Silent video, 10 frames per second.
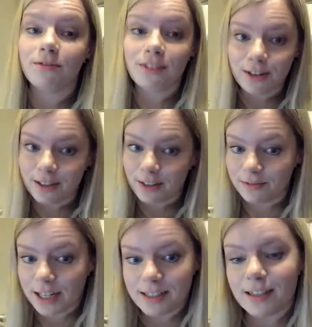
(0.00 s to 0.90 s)
Very good
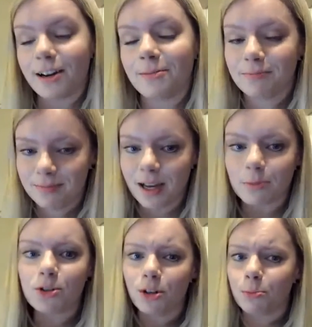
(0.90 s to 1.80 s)
advice there. I'm
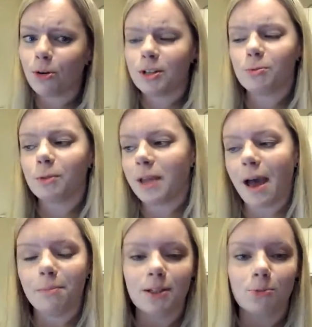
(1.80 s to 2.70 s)
sure Boris will be
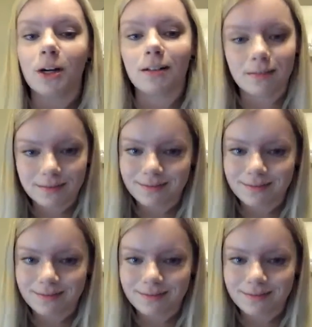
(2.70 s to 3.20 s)
happy as well.